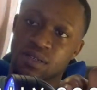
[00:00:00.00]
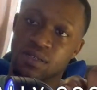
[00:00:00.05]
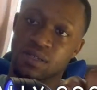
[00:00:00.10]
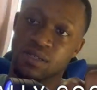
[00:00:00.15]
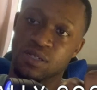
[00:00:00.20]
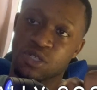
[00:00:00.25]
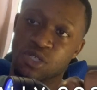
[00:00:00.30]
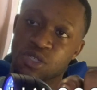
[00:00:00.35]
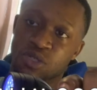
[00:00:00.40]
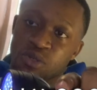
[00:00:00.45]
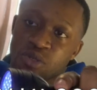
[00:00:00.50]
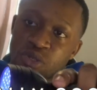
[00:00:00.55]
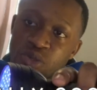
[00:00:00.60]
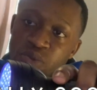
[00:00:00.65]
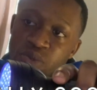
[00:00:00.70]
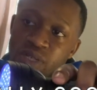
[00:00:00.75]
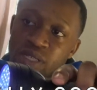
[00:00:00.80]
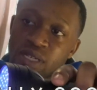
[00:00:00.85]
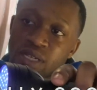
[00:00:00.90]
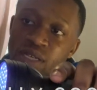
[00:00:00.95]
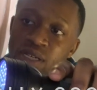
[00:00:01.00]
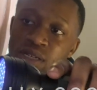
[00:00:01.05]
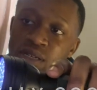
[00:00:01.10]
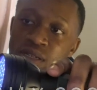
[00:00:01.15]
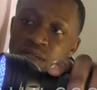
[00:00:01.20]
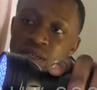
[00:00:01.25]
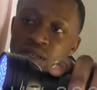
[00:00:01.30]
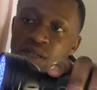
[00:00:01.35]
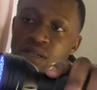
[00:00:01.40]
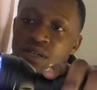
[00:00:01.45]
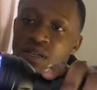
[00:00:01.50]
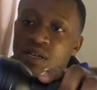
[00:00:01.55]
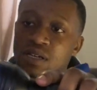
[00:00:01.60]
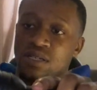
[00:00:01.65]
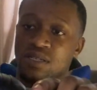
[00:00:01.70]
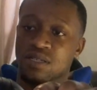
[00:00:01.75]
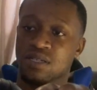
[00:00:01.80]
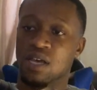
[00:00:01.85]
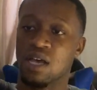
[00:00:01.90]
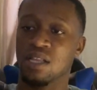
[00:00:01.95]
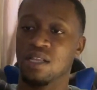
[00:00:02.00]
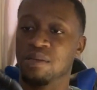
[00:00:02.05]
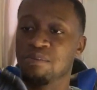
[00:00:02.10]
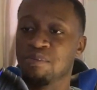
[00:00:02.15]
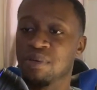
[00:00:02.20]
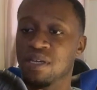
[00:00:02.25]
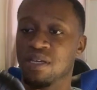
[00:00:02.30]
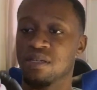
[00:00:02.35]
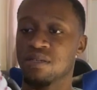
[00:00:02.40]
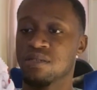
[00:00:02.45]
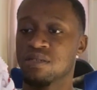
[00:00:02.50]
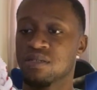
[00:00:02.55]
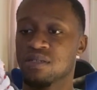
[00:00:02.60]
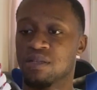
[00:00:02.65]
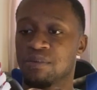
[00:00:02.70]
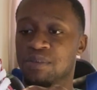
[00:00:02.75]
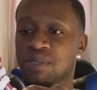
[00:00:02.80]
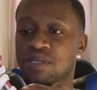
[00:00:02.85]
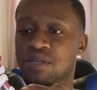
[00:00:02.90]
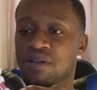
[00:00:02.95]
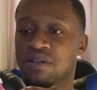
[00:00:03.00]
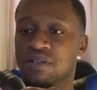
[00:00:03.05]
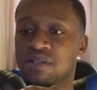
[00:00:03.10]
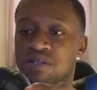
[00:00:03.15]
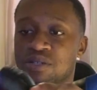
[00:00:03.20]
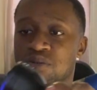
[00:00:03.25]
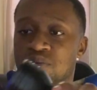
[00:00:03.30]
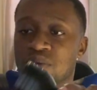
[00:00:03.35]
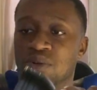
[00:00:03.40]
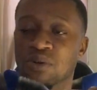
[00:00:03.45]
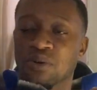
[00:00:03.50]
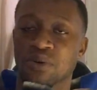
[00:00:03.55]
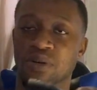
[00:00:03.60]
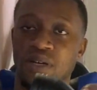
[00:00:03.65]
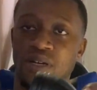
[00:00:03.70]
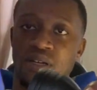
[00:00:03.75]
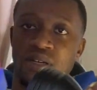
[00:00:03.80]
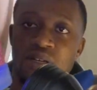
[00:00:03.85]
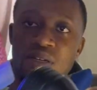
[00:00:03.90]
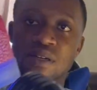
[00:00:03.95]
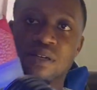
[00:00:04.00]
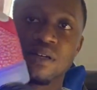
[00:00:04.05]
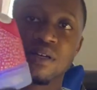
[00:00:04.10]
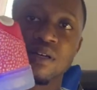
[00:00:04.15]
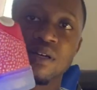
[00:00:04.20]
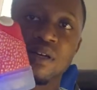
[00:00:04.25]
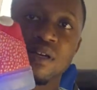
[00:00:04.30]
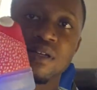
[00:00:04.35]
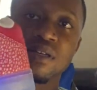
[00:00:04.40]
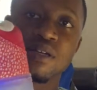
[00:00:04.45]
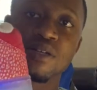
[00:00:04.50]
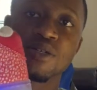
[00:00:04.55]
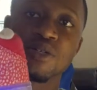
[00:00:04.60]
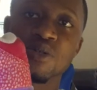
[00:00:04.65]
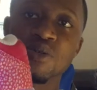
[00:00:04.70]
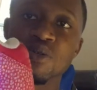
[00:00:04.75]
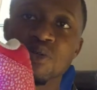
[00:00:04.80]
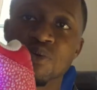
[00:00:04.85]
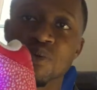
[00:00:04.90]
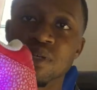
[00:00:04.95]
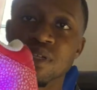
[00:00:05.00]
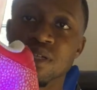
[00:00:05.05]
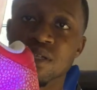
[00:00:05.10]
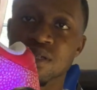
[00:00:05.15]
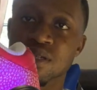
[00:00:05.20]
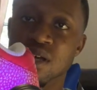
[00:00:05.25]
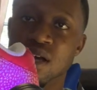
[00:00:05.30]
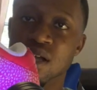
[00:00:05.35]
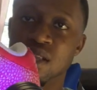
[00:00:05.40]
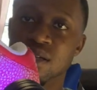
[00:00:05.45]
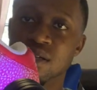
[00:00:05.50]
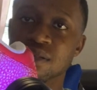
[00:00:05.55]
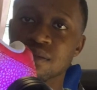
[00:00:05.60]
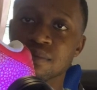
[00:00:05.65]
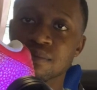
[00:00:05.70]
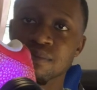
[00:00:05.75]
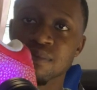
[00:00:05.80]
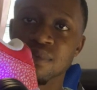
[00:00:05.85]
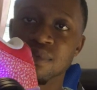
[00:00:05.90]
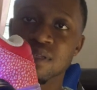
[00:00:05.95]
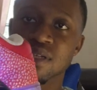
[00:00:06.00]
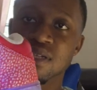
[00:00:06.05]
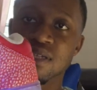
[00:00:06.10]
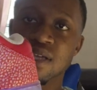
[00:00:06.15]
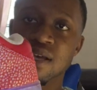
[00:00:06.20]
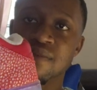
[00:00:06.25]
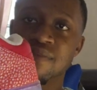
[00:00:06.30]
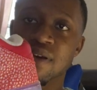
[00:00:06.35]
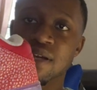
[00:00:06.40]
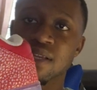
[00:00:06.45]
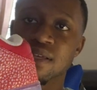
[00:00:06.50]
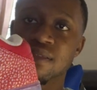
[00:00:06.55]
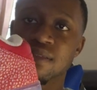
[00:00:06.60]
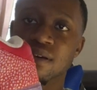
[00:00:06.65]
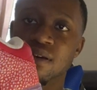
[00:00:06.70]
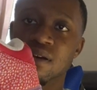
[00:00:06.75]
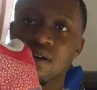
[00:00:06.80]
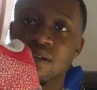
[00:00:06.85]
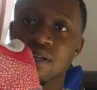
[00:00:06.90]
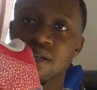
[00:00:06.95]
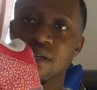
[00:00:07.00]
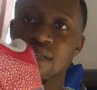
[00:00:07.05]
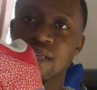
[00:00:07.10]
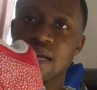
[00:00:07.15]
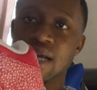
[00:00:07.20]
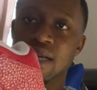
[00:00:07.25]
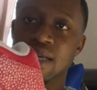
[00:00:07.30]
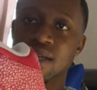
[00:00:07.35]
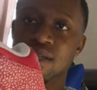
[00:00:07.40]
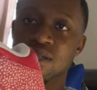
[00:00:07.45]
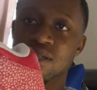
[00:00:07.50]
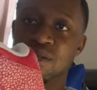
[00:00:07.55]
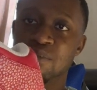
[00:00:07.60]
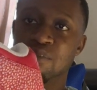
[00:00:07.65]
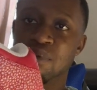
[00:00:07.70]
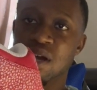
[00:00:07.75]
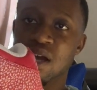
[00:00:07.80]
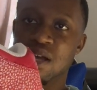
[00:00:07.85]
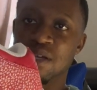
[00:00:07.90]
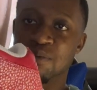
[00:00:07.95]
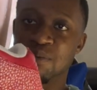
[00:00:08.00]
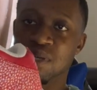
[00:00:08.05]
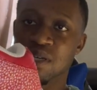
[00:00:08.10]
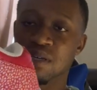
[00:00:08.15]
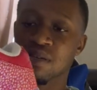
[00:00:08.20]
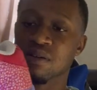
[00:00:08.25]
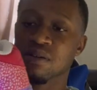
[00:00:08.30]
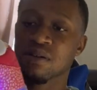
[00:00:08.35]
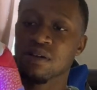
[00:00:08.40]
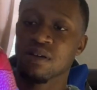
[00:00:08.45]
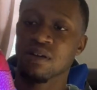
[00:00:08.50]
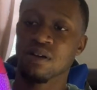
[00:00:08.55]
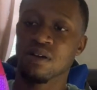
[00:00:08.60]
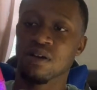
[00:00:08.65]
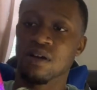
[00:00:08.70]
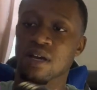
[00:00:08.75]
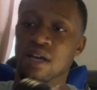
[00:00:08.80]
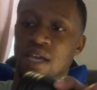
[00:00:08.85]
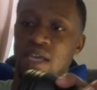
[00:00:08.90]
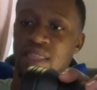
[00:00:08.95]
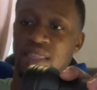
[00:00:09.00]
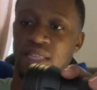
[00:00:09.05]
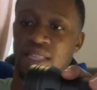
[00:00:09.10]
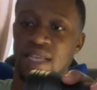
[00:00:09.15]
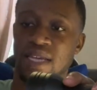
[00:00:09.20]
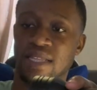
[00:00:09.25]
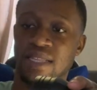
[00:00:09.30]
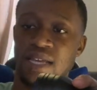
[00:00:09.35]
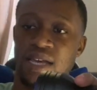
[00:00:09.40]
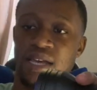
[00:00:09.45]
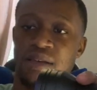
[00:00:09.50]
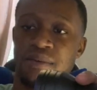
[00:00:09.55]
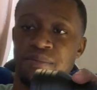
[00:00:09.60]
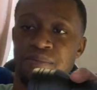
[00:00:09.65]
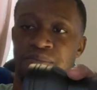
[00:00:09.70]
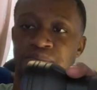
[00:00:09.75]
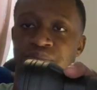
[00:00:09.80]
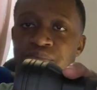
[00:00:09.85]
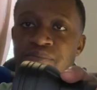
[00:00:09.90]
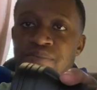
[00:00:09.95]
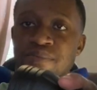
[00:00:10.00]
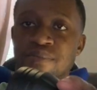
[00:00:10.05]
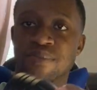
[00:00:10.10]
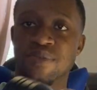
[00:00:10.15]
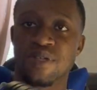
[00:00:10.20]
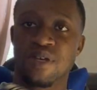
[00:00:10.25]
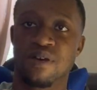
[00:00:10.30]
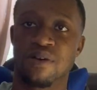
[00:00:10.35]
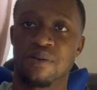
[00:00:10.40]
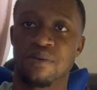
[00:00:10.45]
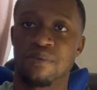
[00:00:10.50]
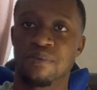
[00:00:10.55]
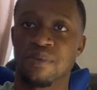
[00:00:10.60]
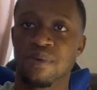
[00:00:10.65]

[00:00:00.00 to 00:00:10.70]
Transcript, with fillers: The shoe is really a solid piece. Let me turn this real quick. This shoe is really solid. Doesn't have anything on here that can surprise me or anything like that. So